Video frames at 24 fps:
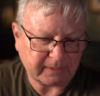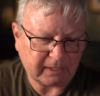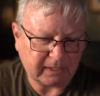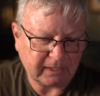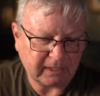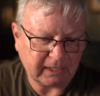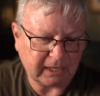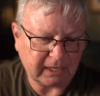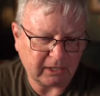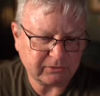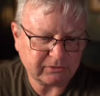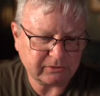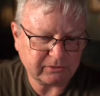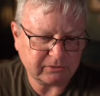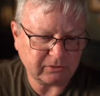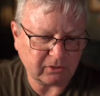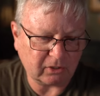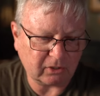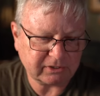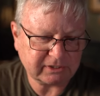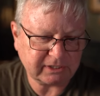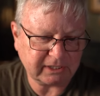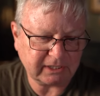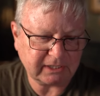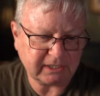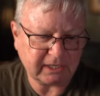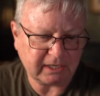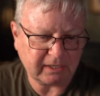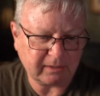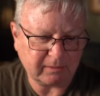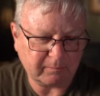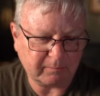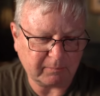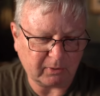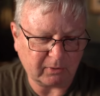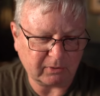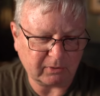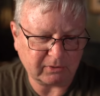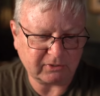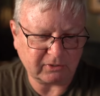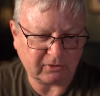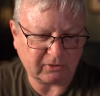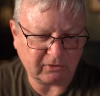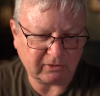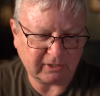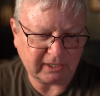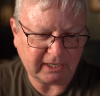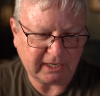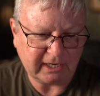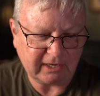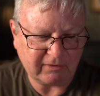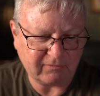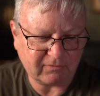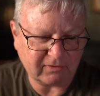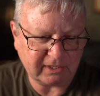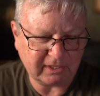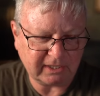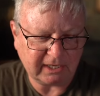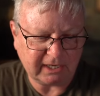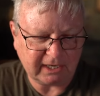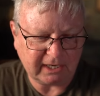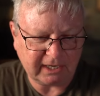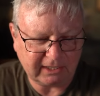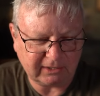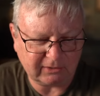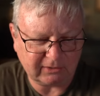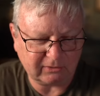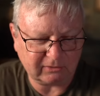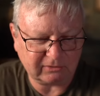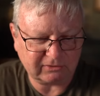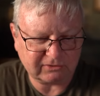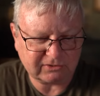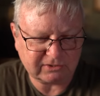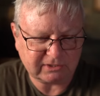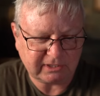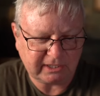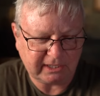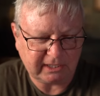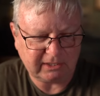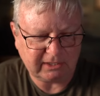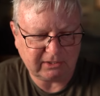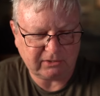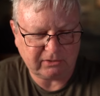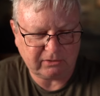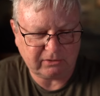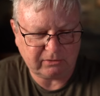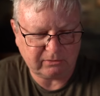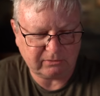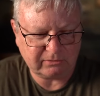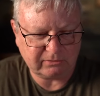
How to not get bogged on heavily angled sand dunes.